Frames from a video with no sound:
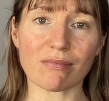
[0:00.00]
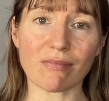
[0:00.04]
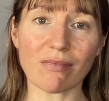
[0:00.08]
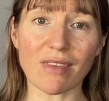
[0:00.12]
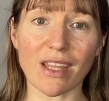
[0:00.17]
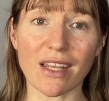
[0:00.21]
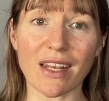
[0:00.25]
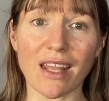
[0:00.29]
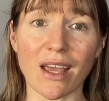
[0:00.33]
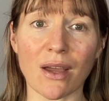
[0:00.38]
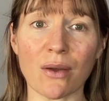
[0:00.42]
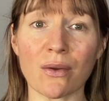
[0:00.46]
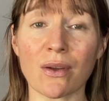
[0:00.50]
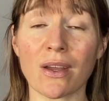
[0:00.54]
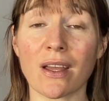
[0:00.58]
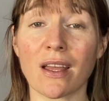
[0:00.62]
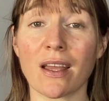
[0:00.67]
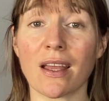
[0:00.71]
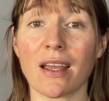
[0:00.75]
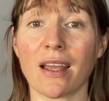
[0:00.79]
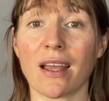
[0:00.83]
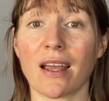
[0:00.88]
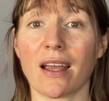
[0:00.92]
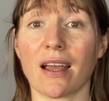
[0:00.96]
Now,
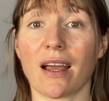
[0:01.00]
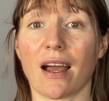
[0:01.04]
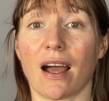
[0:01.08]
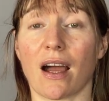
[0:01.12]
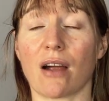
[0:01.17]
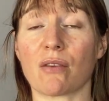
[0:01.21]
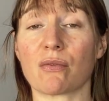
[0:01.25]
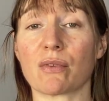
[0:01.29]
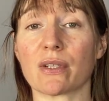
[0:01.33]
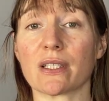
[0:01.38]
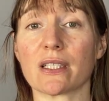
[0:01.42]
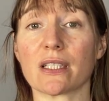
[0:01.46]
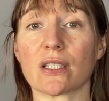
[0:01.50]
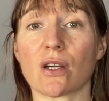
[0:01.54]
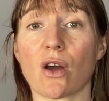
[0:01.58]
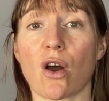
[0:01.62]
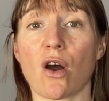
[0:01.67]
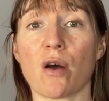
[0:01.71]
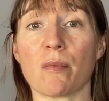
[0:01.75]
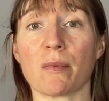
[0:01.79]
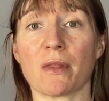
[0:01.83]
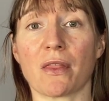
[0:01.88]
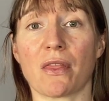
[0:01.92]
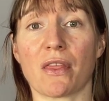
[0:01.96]
a really
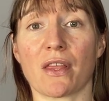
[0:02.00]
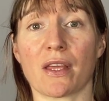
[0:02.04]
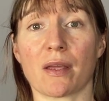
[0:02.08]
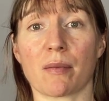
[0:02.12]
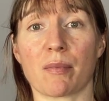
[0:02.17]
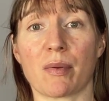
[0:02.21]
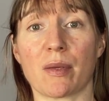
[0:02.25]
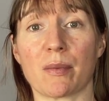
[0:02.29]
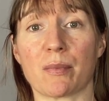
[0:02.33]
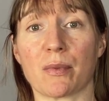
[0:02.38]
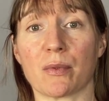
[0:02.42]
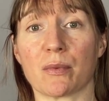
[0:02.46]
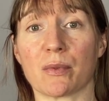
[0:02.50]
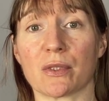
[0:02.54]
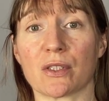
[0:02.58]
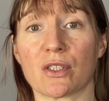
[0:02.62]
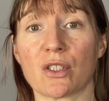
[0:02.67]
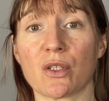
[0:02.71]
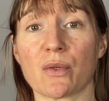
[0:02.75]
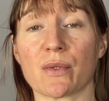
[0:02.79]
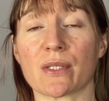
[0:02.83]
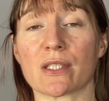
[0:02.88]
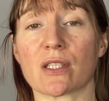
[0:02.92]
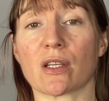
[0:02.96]
common thing people will
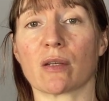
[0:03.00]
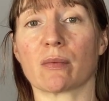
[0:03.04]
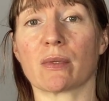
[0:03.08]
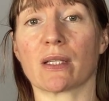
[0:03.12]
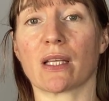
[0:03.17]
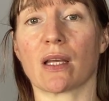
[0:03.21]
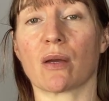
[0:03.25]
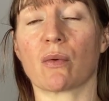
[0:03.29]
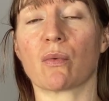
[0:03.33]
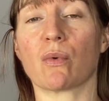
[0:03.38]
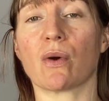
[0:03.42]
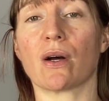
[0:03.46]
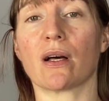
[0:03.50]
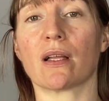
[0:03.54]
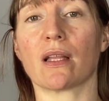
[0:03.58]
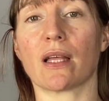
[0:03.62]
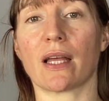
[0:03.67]
do is they'll be like, well,